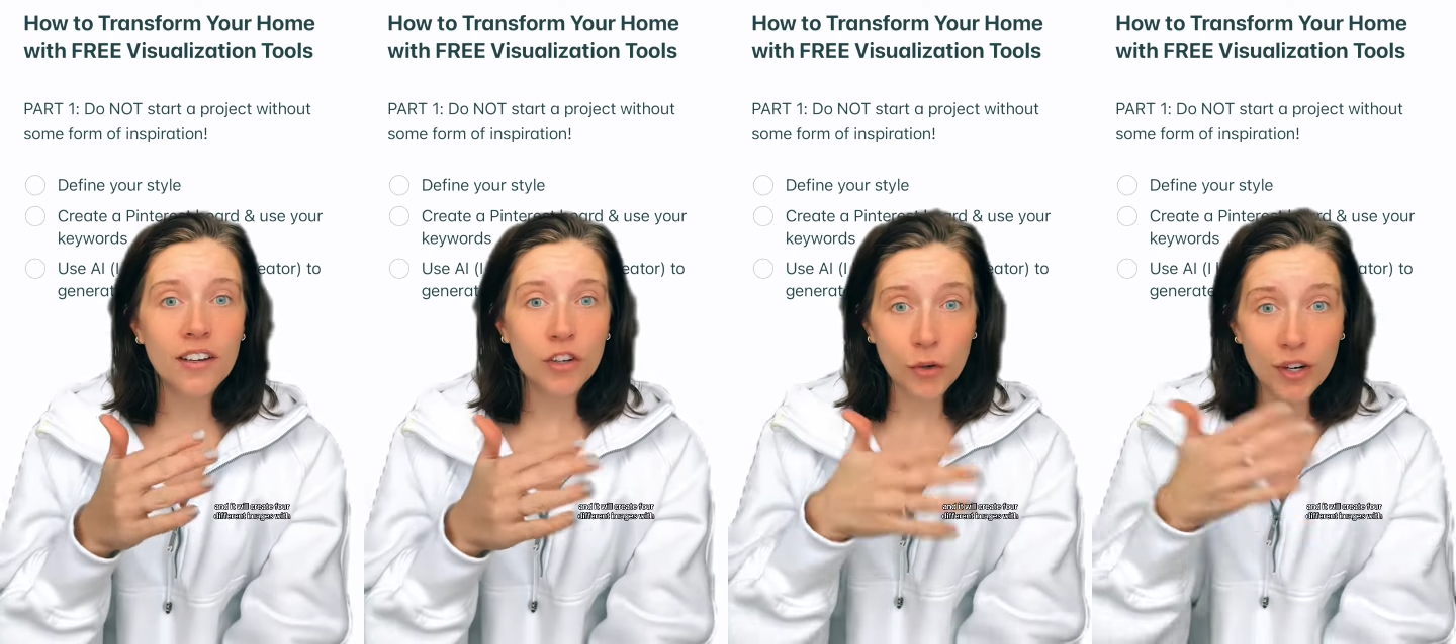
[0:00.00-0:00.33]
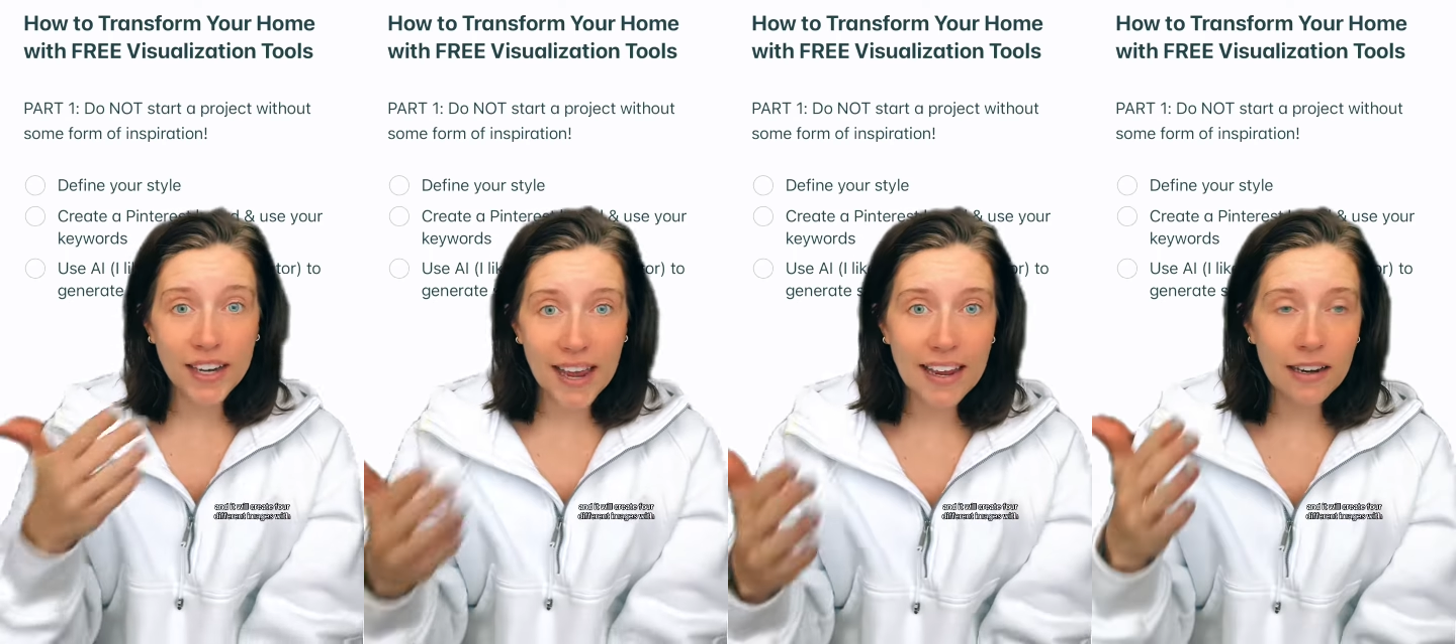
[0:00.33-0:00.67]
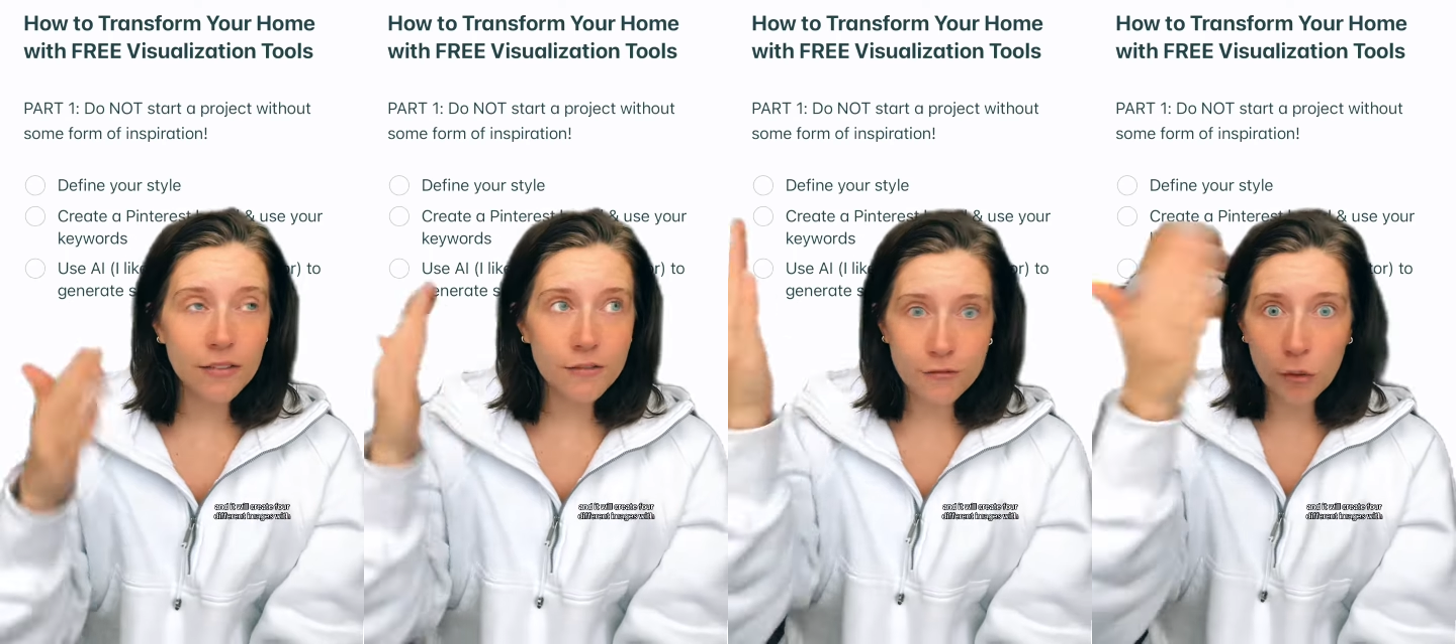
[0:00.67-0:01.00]

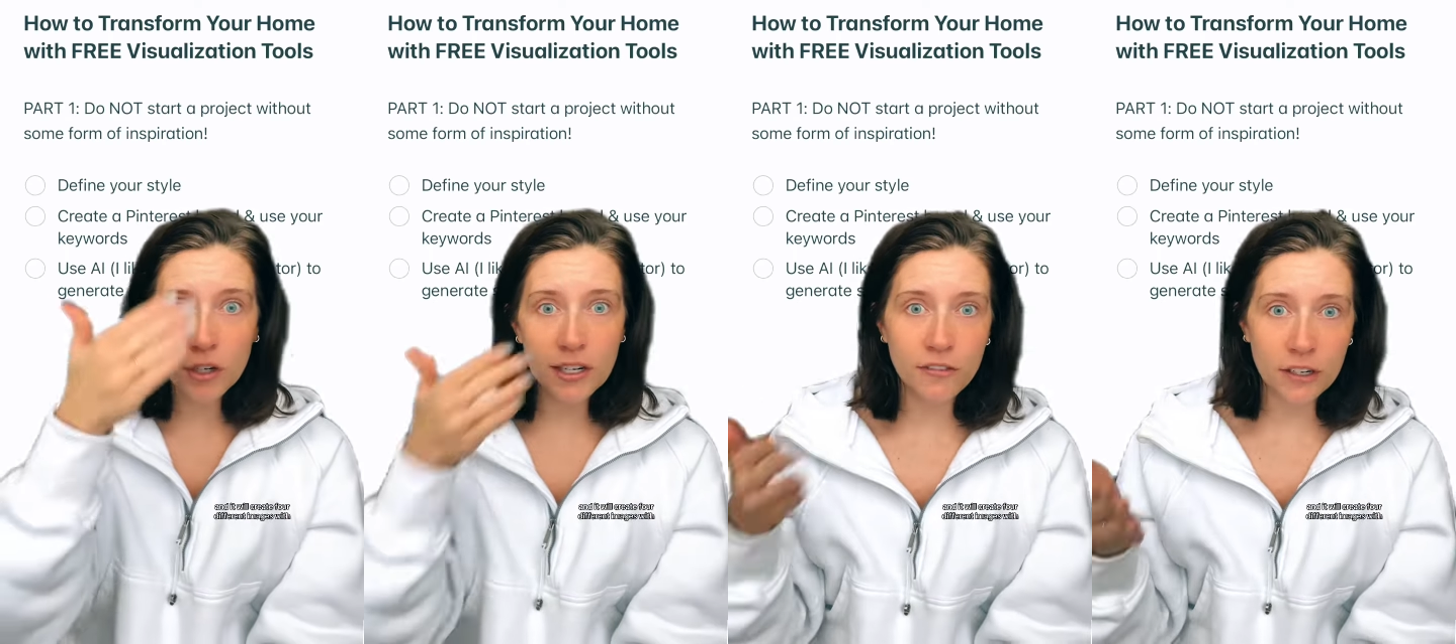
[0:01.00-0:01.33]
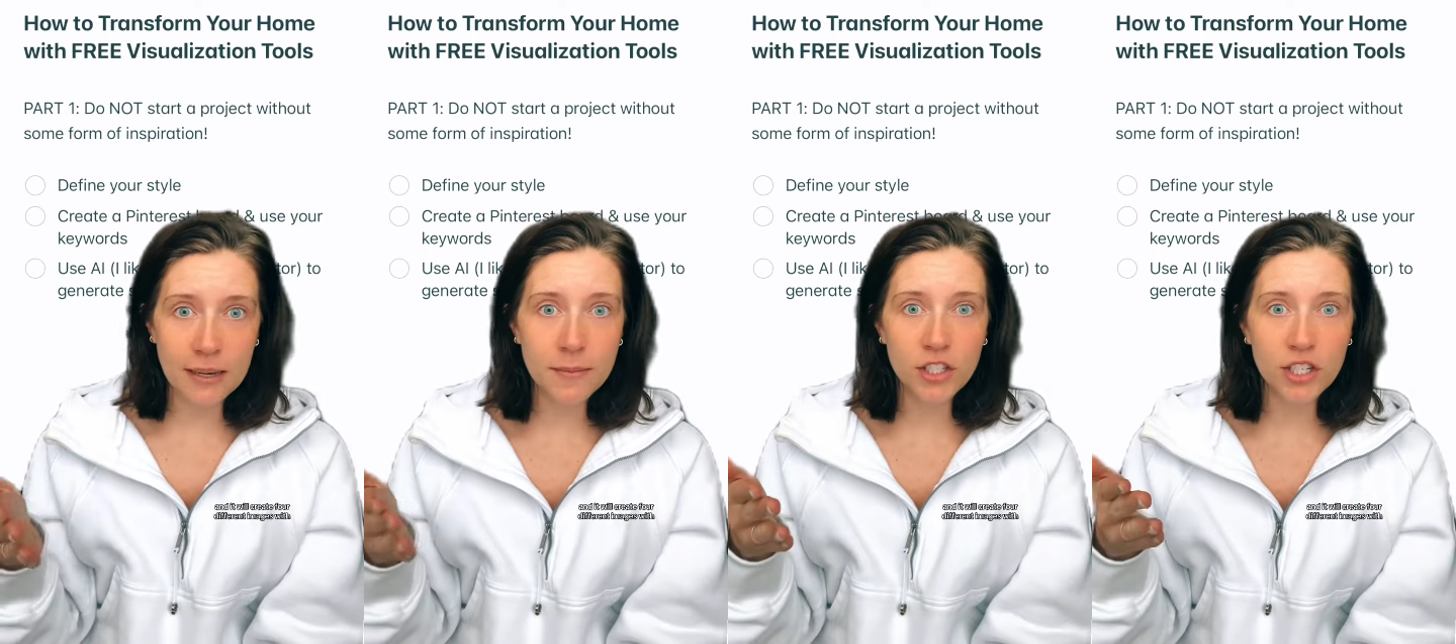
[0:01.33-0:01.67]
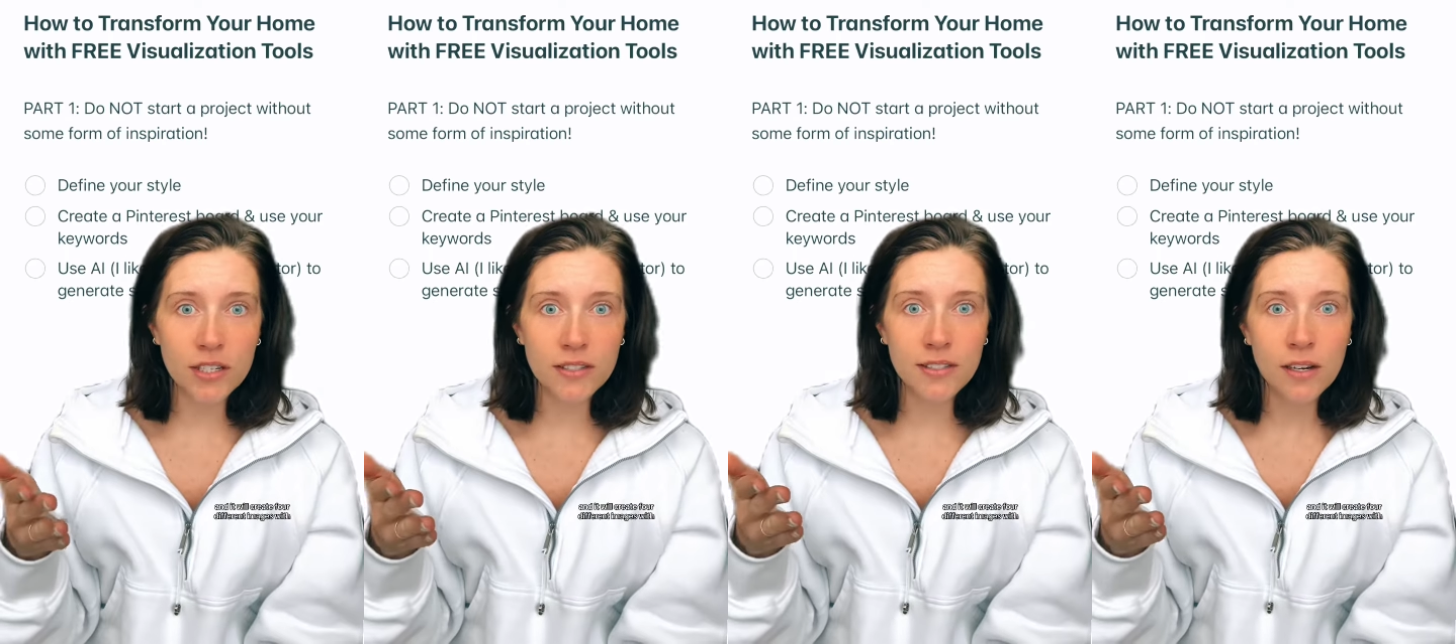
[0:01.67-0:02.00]
create 4 different
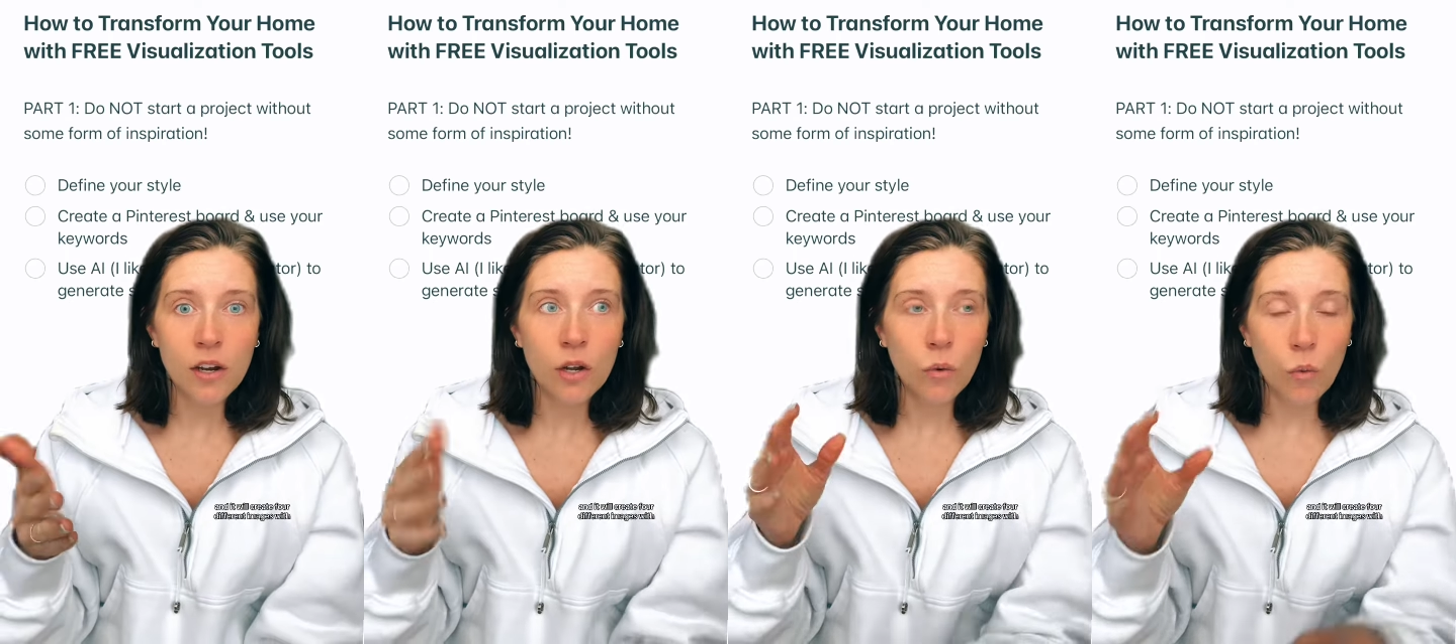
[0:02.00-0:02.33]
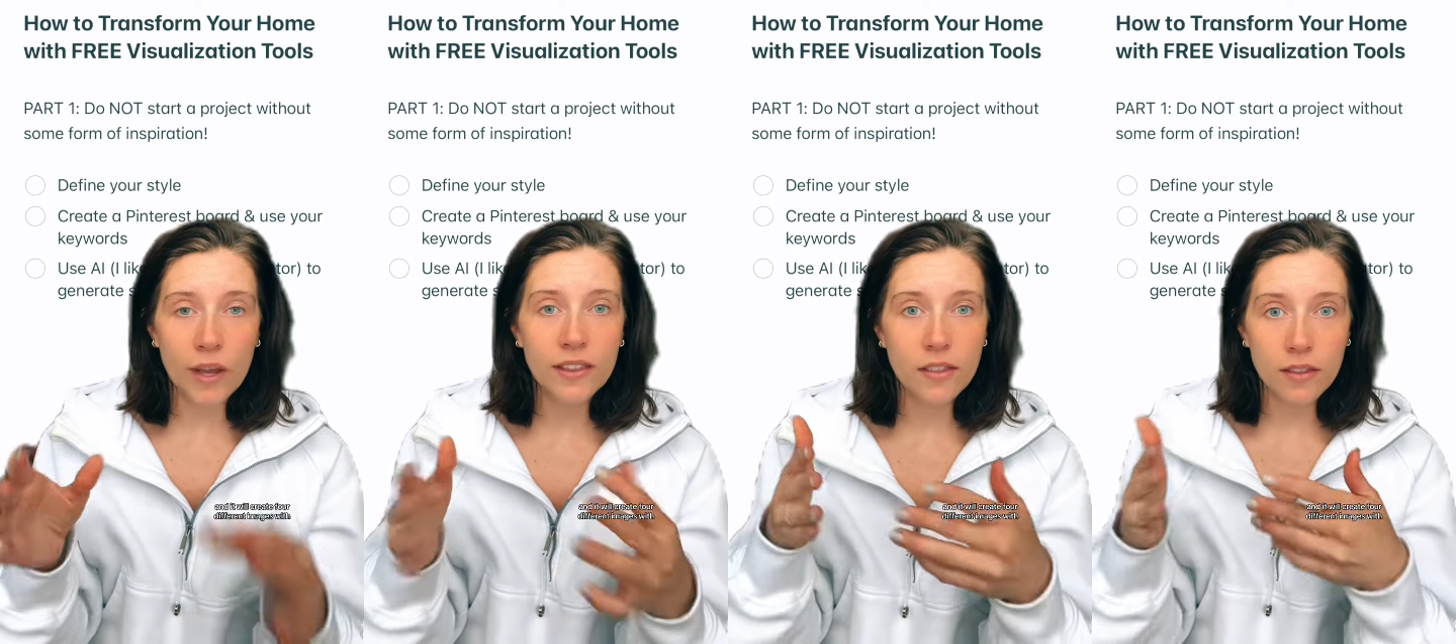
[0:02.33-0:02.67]
images with